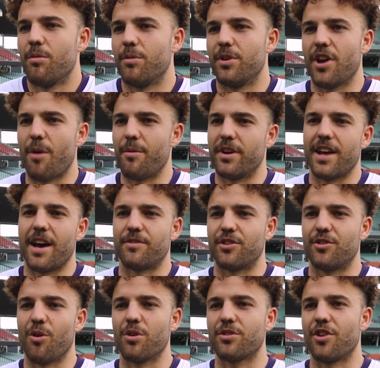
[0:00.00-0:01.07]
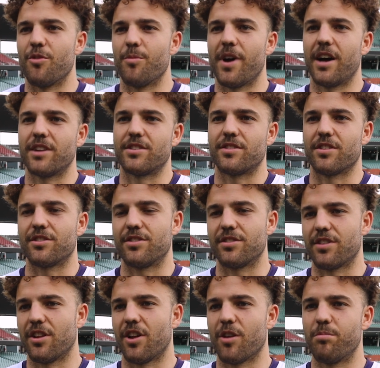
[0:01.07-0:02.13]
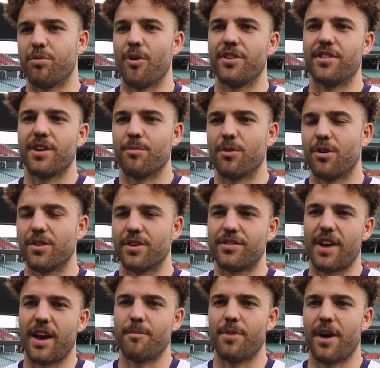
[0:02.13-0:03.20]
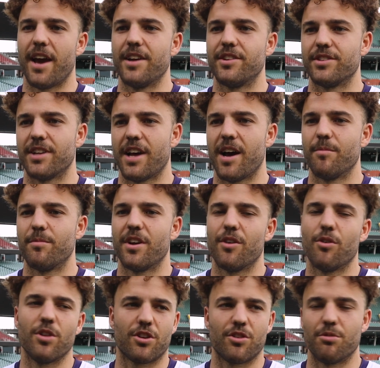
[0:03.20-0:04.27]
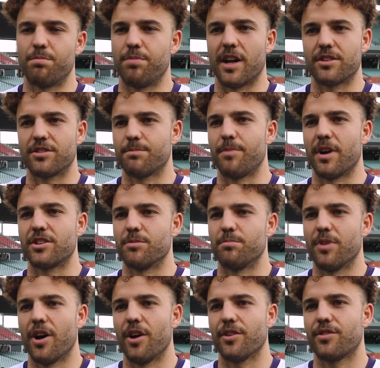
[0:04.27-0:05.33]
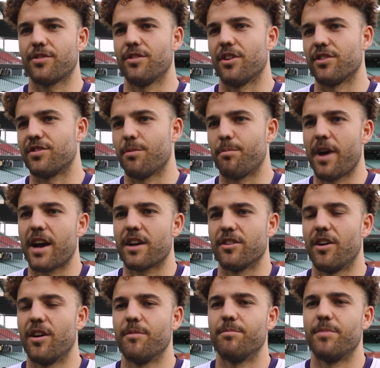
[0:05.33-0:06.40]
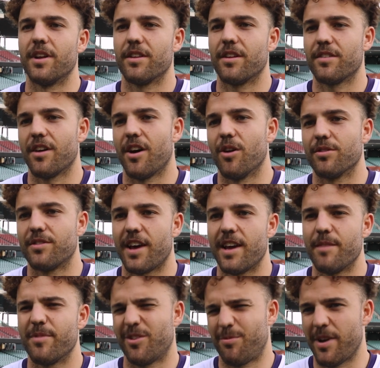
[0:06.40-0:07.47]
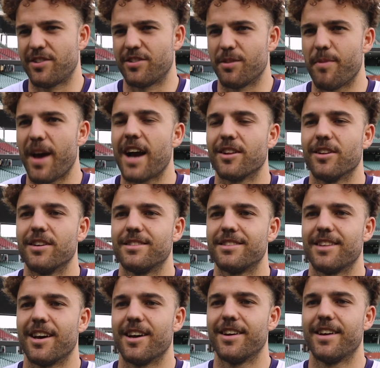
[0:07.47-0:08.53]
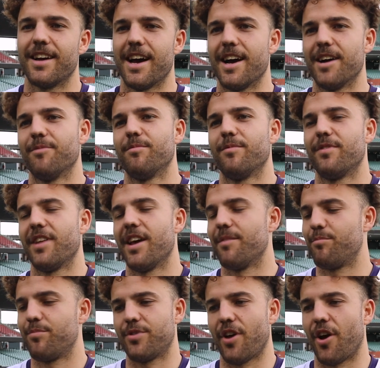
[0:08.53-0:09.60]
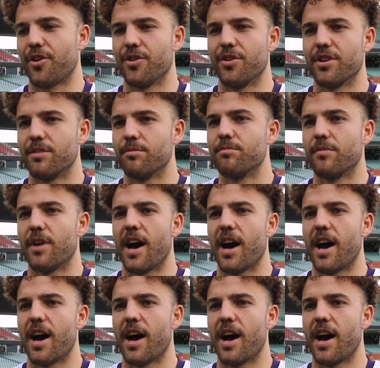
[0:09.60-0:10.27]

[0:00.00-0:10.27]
we don't really have to talk too much. It's just a lot of pointing. We're all on the same page and they're all a good bunch of blokes, not just the backline, but the whole team, but especially the backline. So they're so good and